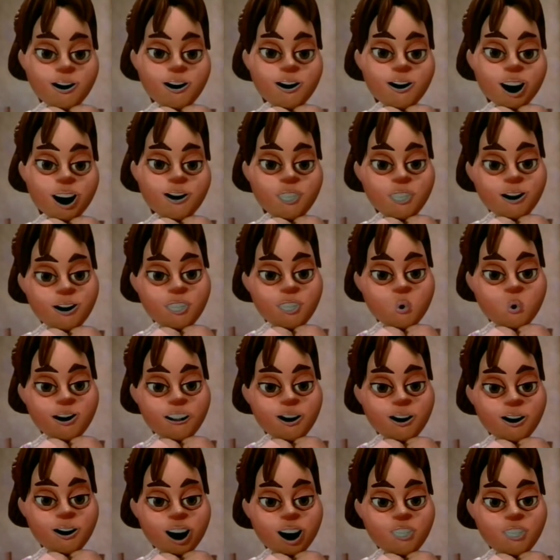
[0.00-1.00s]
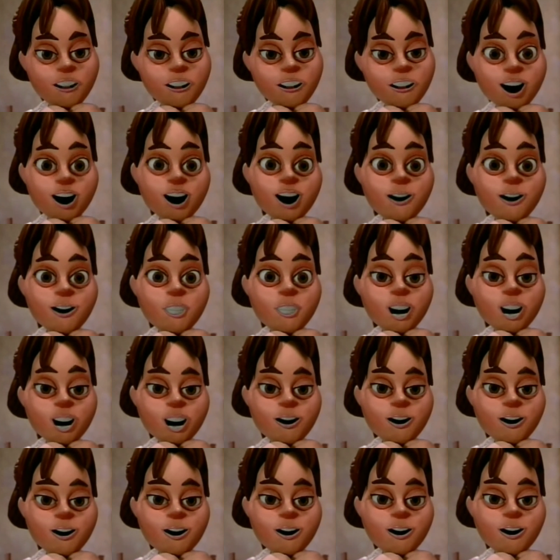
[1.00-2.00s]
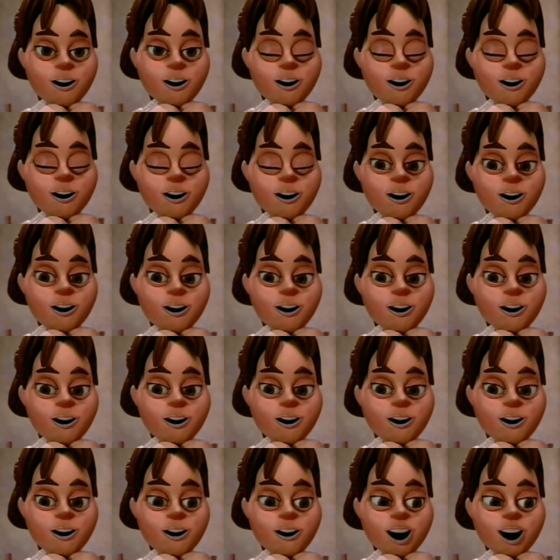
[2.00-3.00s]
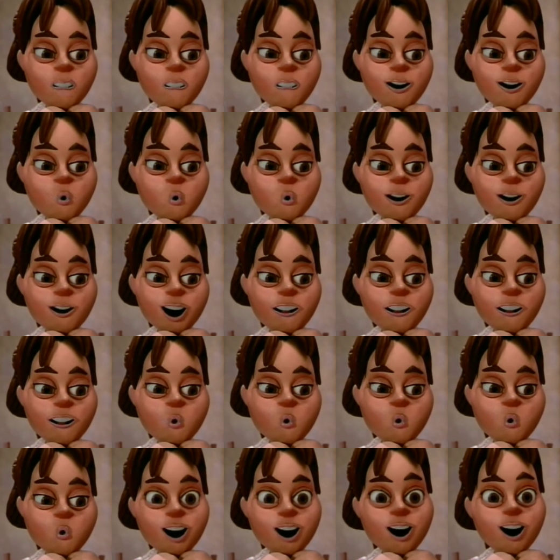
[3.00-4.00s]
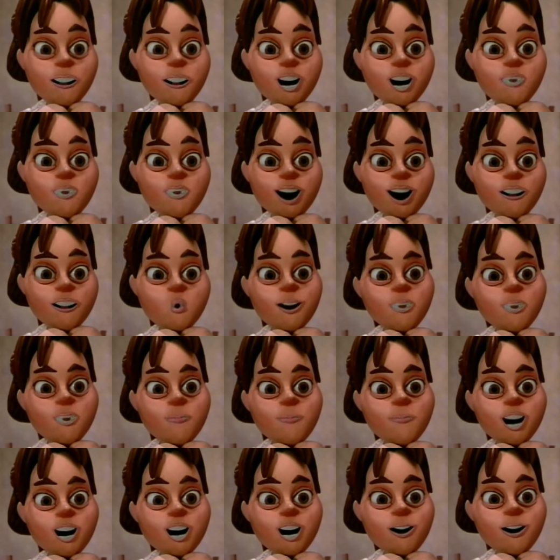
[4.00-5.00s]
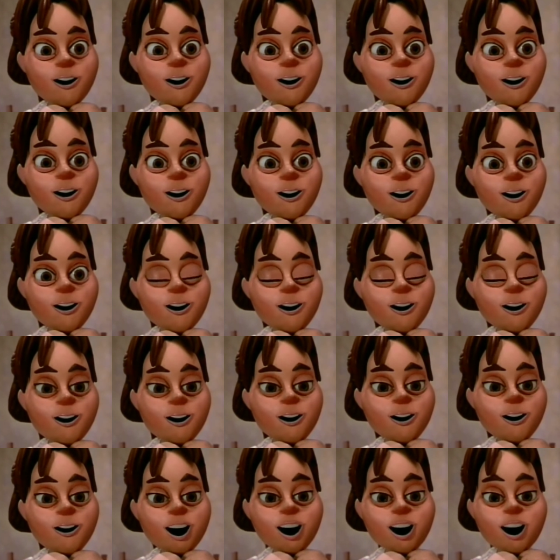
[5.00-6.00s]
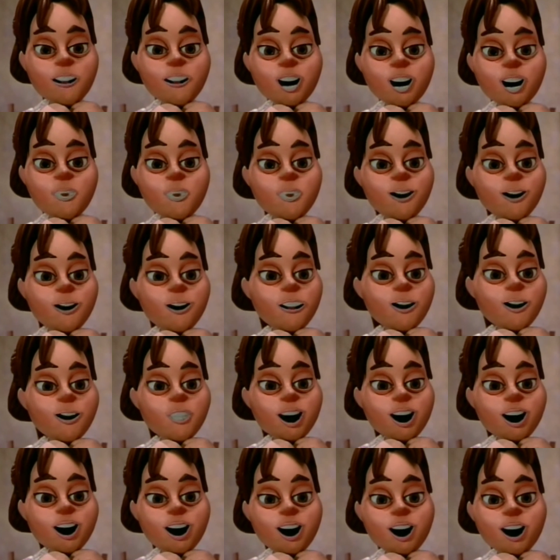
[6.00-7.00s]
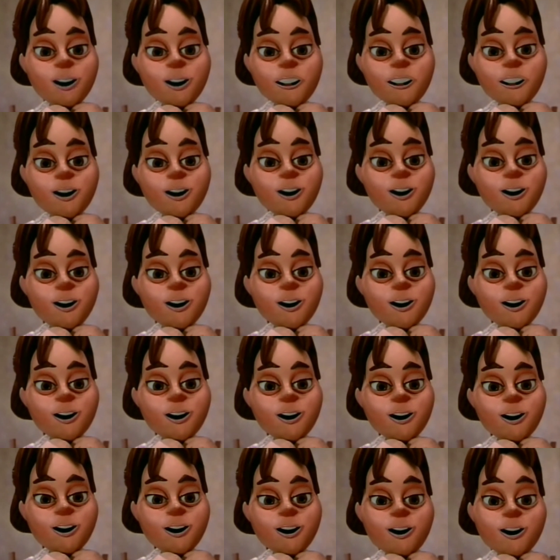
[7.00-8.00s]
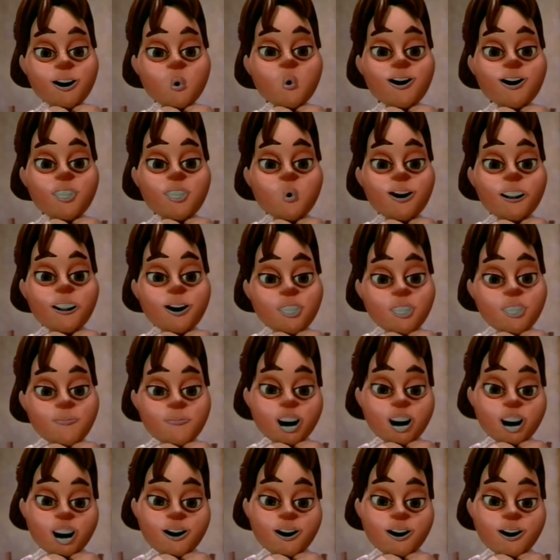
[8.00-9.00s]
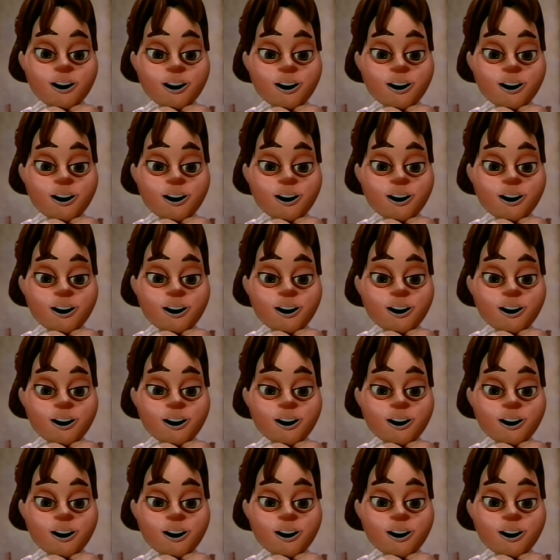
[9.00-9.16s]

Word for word: I just want to get crazy. If you could do anything with me, anything at all, what would it be?